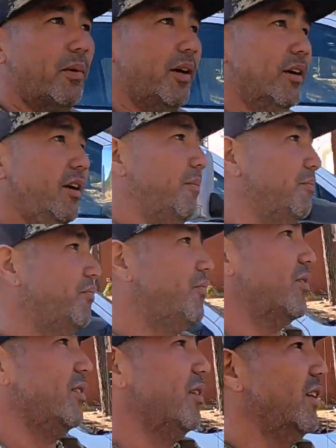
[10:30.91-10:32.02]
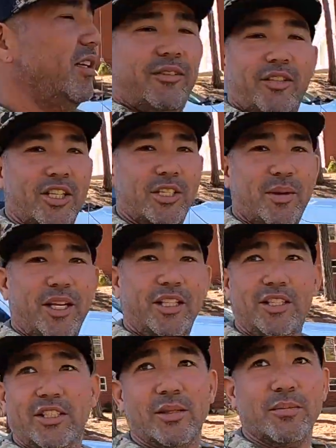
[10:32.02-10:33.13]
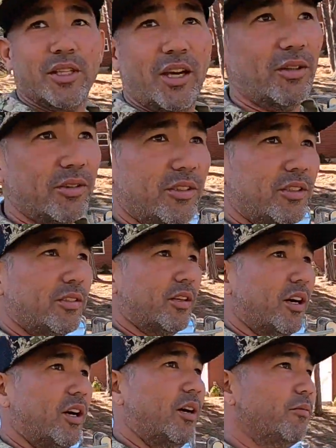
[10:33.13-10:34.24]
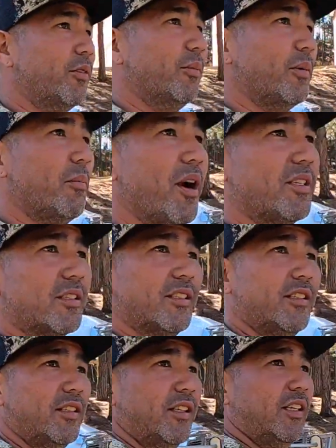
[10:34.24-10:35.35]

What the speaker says: But we just made it to Jim's house from Nebraska,